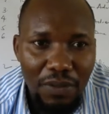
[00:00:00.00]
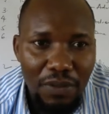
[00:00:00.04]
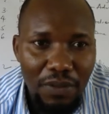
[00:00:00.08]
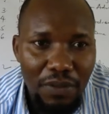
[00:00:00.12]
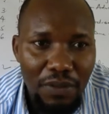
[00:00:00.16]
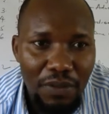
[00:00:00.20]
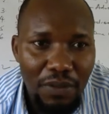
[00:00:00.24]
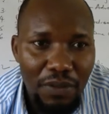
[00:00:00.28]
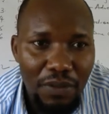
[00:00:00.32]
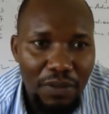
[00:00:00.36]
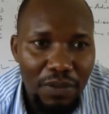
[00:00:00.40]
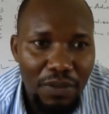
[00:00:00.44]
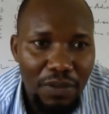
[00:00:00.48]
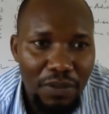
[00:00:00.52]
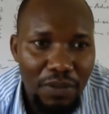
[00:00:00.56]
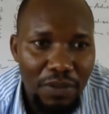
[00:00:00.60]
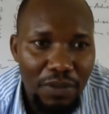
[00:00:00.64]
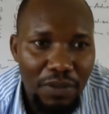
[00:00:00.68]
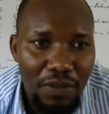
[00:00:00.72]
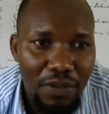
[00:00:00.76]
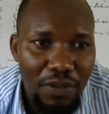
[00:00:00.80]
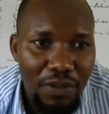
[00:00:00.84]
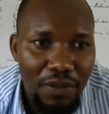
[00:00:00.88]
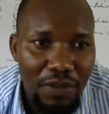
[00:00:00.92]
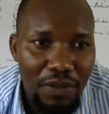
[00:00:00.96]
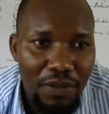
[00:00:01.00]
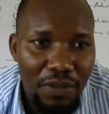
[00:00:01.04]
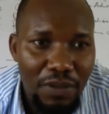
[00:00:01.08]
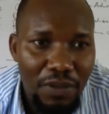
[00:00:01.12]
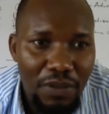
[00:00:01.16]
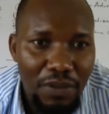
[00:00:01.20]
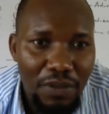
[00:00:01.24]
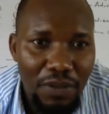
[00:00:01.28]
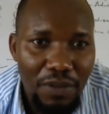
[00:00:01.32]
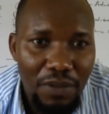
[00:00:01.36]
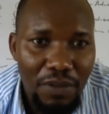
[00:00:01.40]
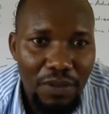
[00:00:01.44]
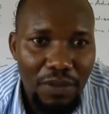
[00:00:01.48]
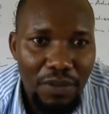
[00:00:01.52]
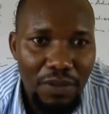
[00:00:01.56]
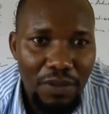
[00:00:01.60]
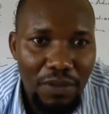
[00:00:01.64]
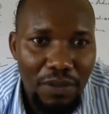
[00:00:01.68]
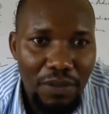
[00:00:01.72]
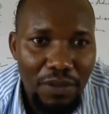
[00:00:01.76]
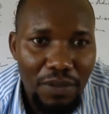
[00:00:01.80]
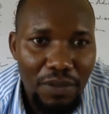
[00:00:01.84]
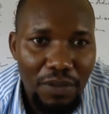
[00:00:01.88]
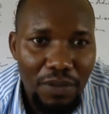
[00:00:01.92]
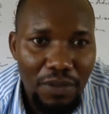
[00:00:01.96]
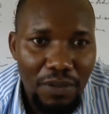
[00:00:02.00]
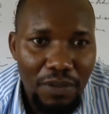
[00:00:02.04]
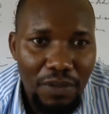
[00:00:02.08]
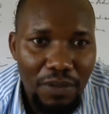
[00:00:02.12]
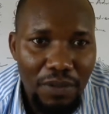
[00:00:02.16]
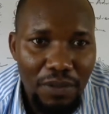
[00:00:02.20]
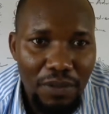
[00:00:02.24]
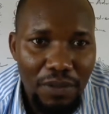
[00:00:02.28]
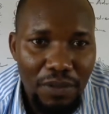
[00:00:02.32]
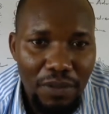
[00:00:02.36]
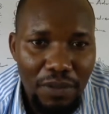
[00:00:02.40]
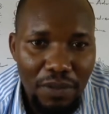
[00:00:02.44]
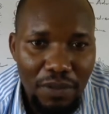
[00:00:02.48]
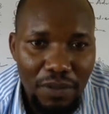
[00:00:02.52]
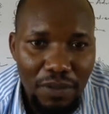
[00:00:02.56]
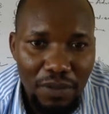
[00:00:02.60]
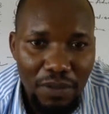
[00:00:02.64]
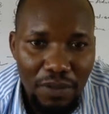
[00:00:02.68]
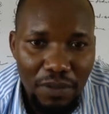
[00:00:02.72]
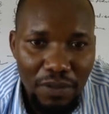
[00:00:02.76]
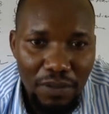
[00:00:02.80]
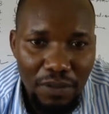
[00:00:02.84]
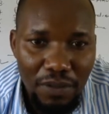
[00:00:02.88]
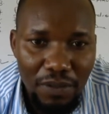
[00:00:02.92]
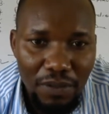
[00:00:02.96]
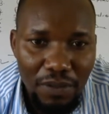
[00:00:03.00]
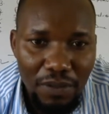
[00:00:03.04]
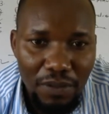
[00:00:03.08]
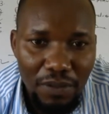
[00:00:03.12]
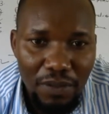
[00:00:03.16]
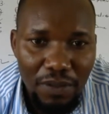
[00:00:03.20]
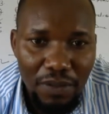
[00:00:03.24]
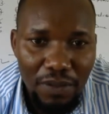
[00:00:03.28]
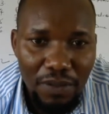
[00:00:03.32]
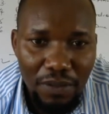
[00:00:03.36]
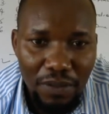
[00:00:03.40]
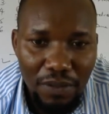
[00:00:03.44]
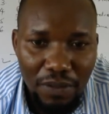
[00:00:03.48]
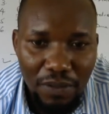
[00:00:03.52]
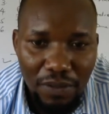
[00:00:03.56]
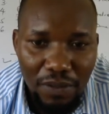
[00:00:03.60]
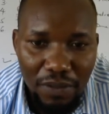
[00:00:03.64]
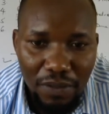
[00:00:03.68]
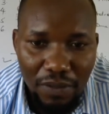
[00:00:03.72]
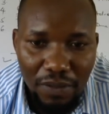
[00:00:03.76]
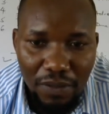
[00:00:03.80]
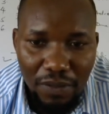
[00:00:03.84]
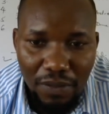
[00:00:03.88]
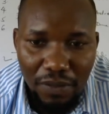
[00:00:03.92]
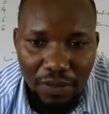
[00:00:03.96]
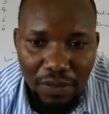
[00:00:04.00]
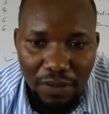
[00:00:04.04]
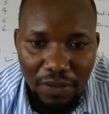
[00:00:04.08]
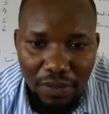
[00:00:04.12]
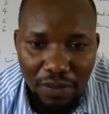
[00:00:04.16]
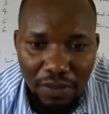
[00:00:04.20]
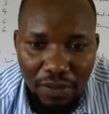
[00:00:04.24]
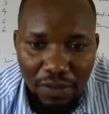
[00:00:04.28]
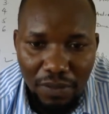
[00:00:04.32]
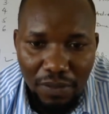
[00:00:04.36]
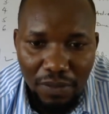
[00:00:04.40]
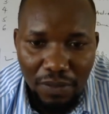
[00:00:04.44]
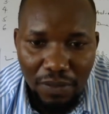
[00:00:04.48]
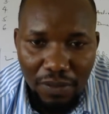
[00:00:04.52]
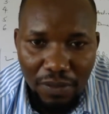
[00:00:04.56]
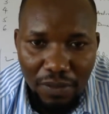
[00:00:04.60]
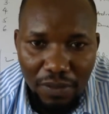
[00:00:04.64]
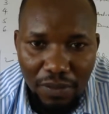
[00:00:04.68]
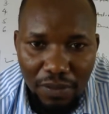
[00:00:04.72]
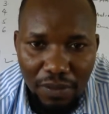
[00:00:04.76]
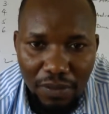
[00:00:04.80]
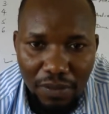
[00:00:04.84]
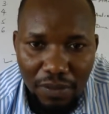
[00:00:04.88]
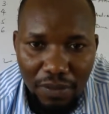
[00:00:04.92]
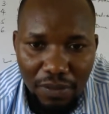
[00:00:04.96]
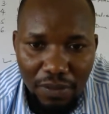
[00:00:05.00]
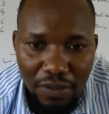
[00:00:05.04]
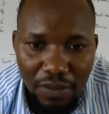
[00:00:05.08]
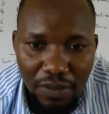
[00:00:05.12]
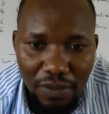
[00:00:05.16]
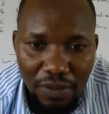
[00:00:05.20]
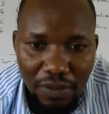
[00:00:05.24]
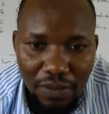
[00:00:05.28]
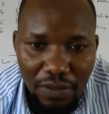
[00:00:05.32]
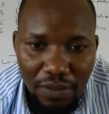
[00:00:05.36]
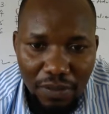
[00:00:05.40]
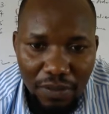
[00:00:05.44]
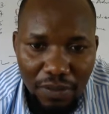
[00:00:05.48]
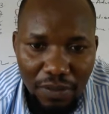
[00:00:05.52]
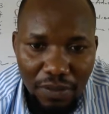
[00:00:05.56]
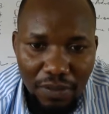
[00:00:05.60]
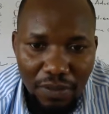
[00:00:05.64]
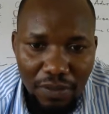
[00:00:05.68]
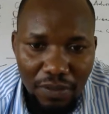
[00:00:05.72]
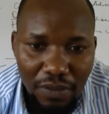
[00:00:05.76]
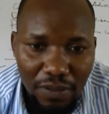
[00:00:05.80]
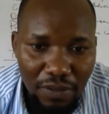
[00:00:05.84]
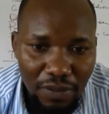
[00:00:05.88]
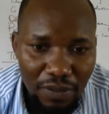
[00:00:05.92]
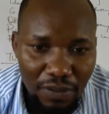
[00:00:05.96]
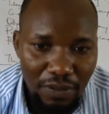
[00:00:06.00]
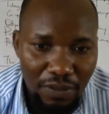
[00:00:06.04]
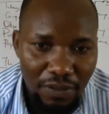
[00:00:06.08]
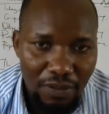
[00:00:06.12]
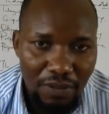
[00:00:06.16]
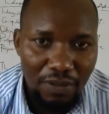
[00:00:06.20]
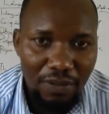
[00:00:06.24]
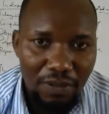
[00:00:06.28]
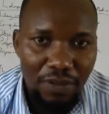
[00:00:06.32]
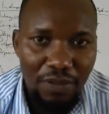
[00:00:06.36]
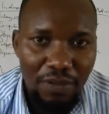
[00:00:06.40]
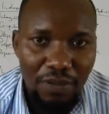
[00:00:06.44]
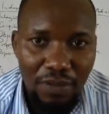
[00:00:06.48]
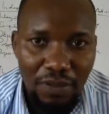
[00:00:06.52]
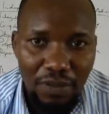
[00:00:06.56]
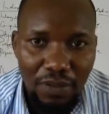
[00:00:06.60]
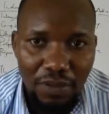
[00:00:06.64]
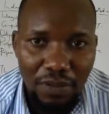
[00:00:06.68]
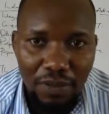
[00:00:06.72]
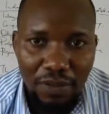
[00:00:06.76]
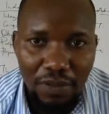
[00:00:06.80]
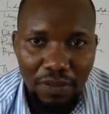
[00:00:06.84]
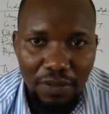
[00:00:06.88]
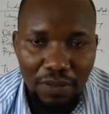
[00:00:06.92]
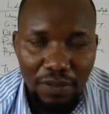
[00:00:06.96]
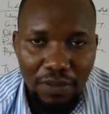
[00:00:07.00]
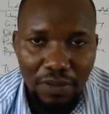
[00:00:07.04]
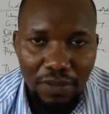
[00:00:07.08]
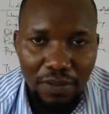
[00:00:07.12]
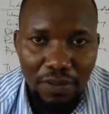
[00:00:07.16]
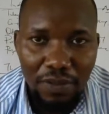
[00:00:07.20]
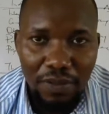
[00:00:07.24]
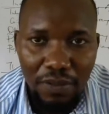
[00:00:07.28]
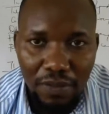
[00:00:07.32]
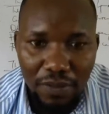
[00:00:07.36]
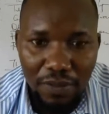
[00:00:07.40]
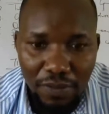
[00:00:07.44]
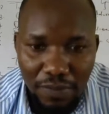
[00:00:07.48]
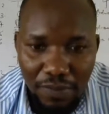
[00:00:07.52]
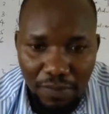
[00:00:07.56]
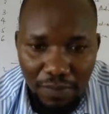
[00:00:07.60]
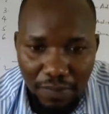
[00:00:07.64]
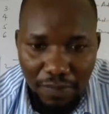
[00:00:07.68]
Nothing is said.